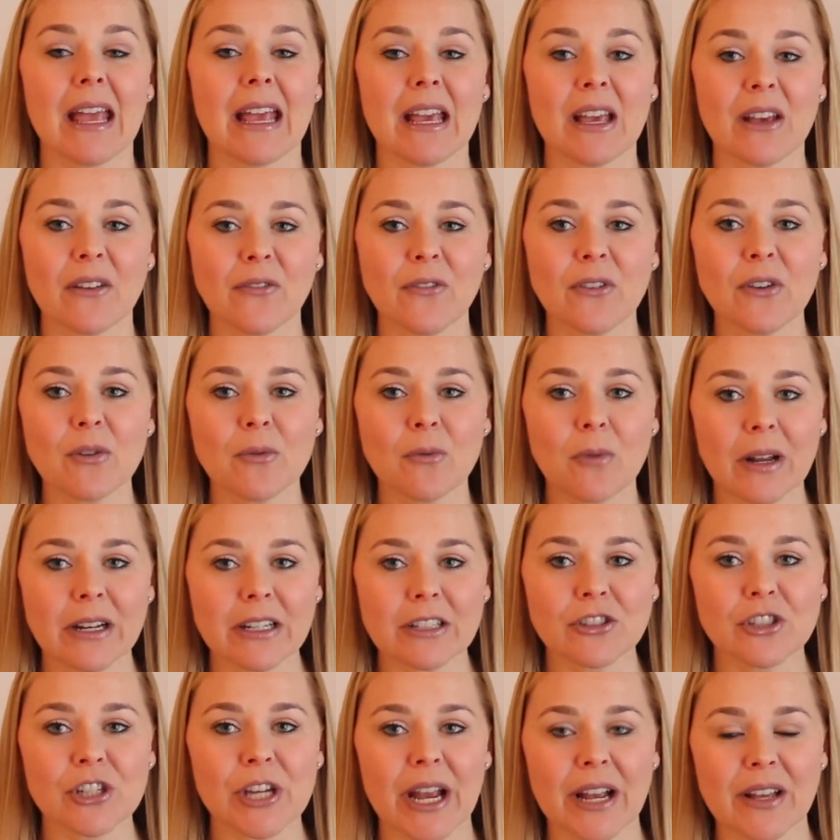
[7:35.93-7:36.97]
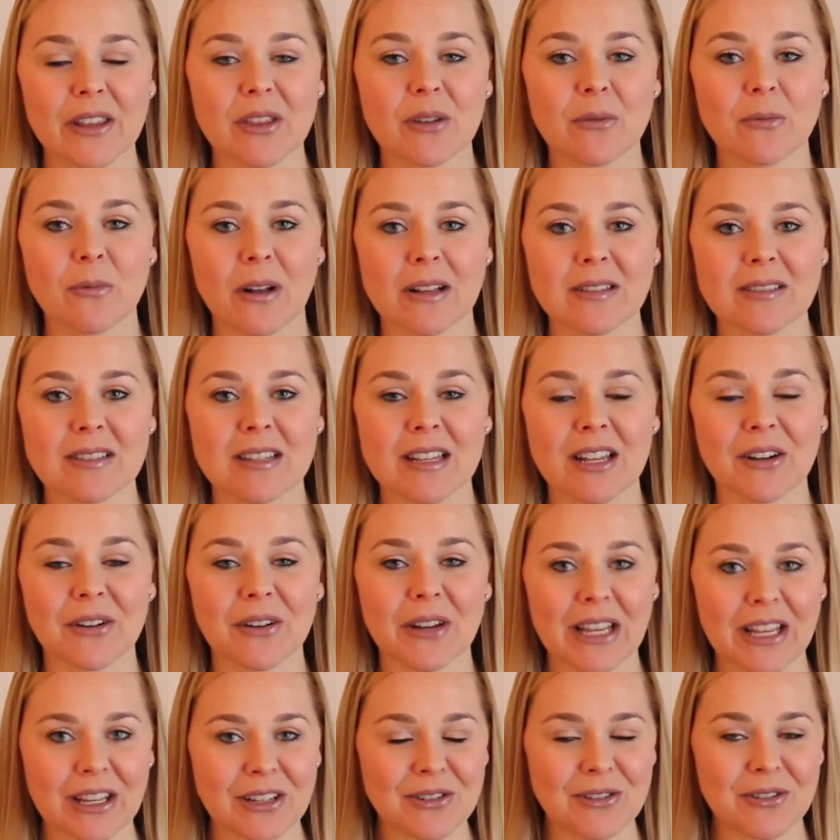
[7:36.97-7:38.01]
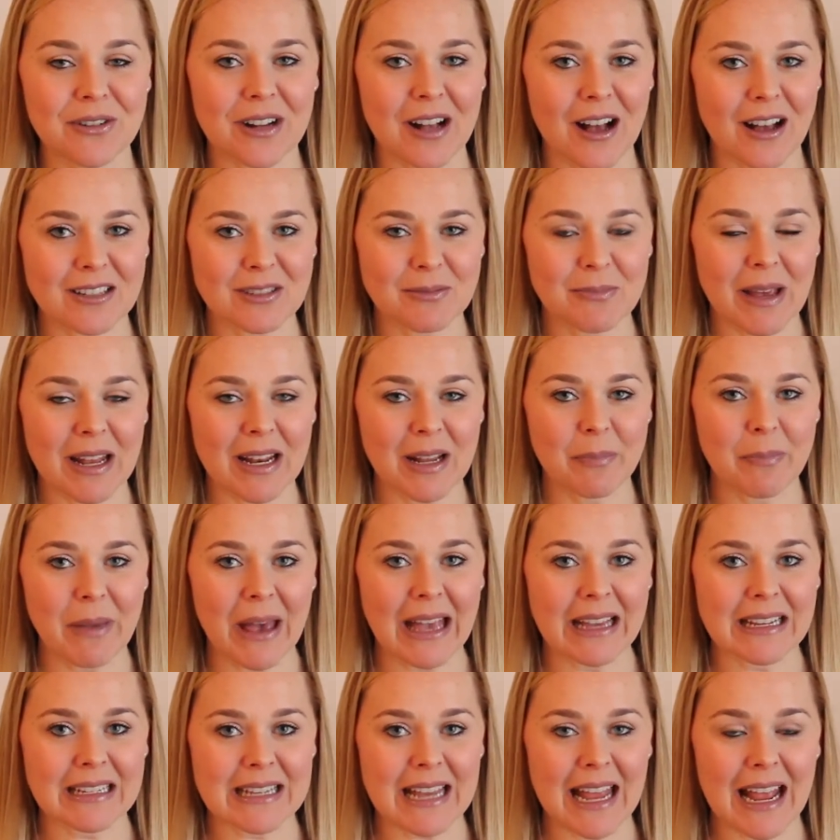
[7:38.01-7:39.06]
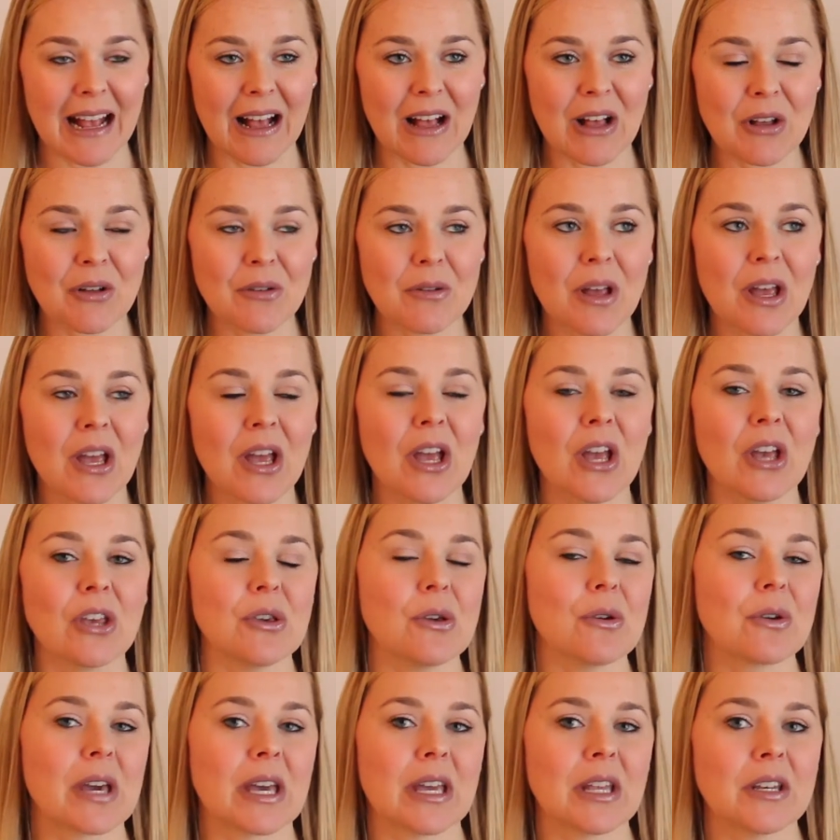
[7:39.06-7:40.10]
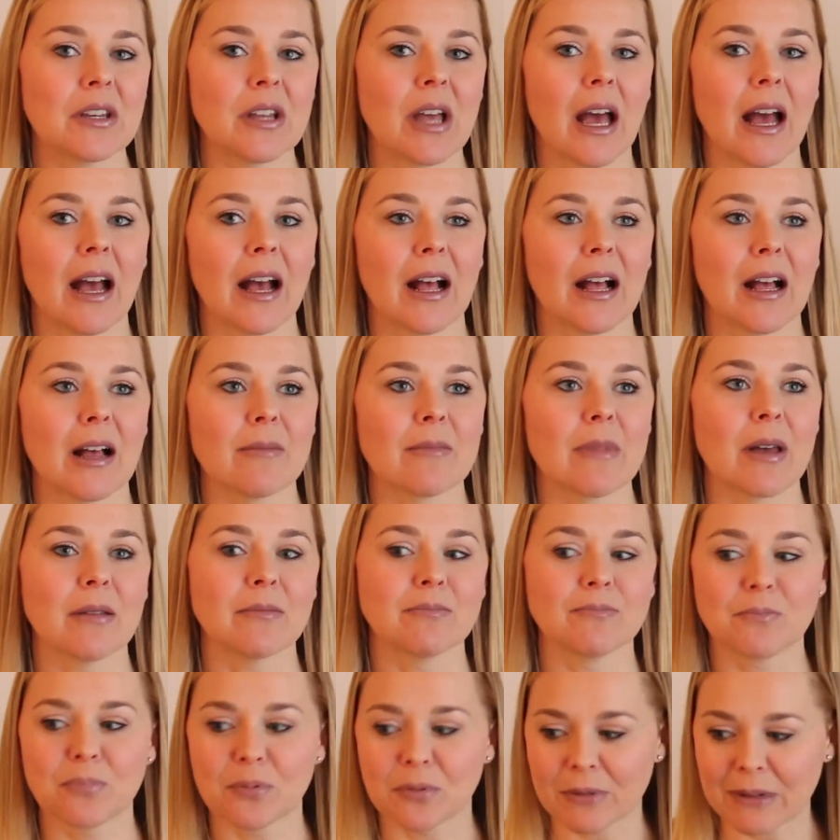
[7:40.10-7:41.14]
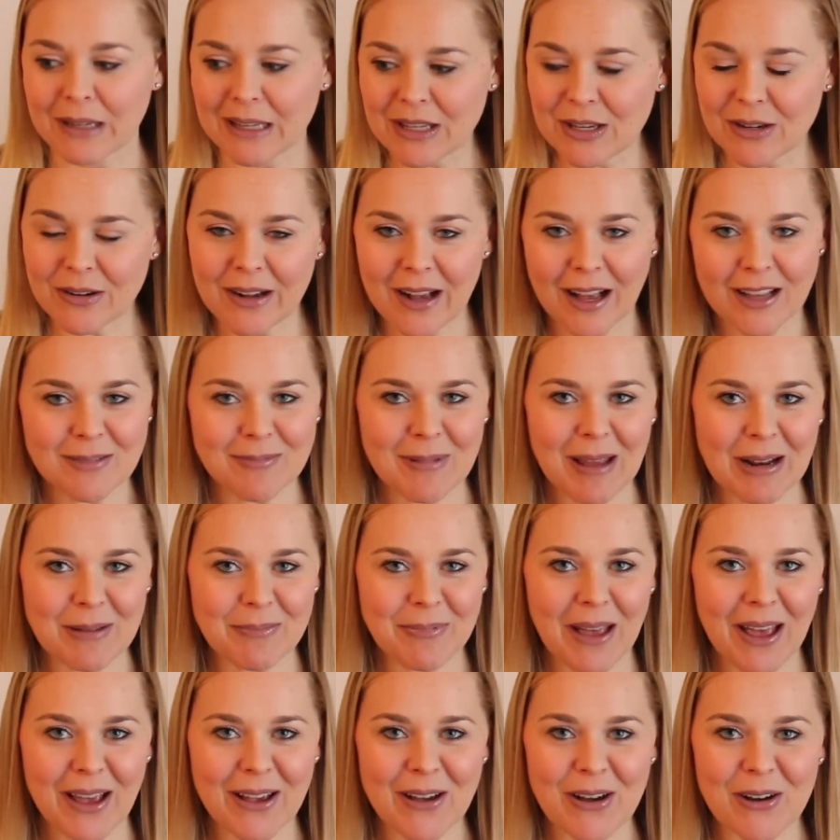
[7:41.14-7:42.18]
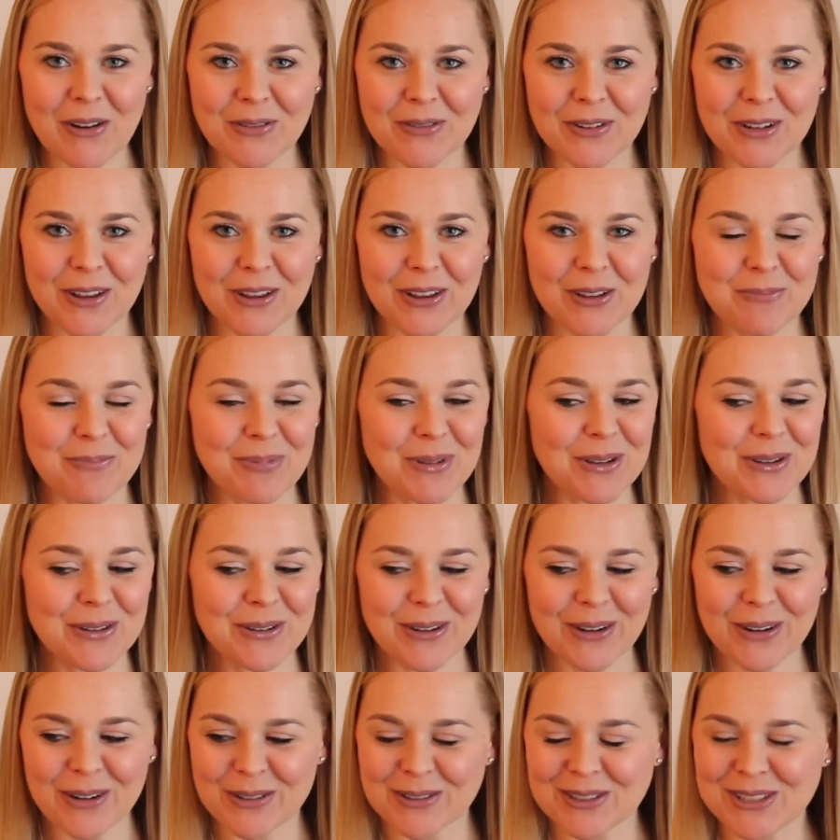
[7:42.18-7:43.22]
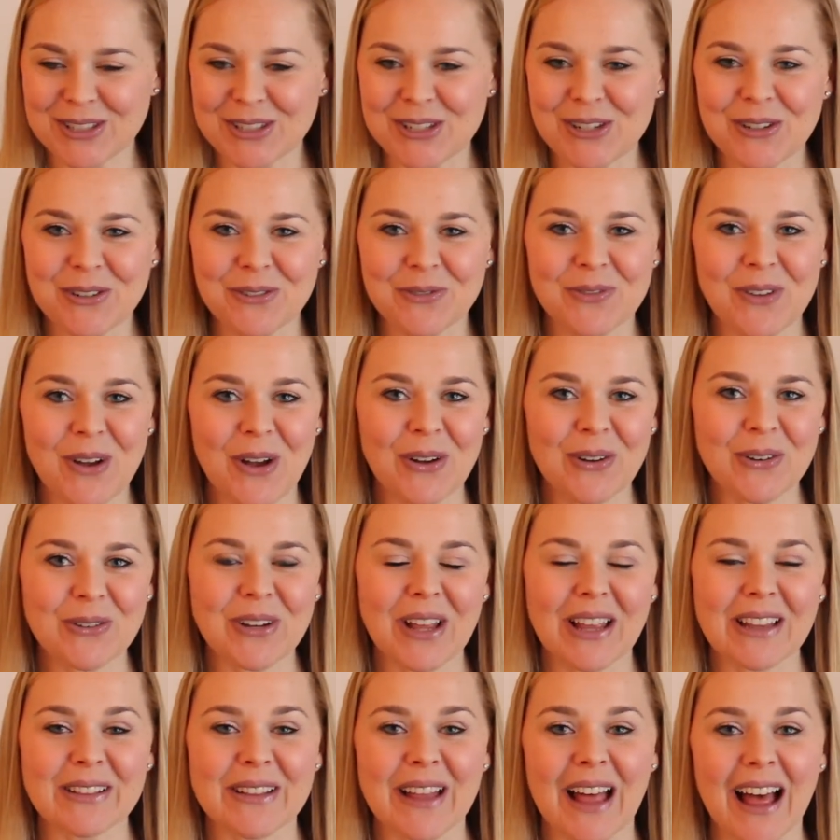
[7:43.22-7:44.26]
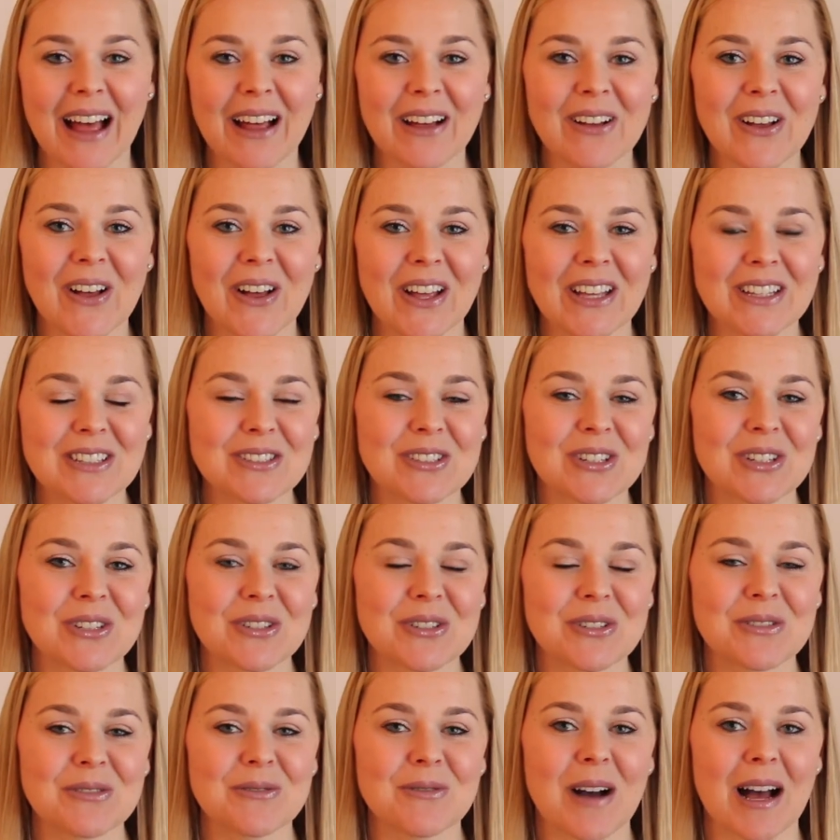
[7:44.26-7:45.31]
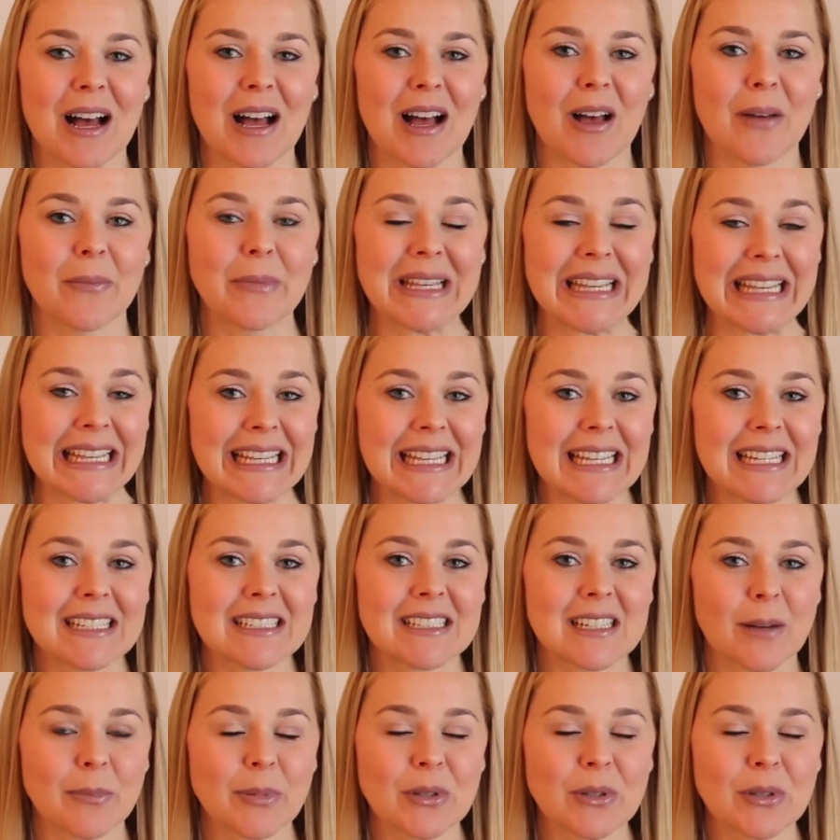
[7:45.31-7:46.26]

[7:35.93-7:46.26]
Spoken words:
If you want to check the ones that are in your cosmetic bag now, you can bring your cosmetic bag over to the computer or to your phone, log on to EWG.org,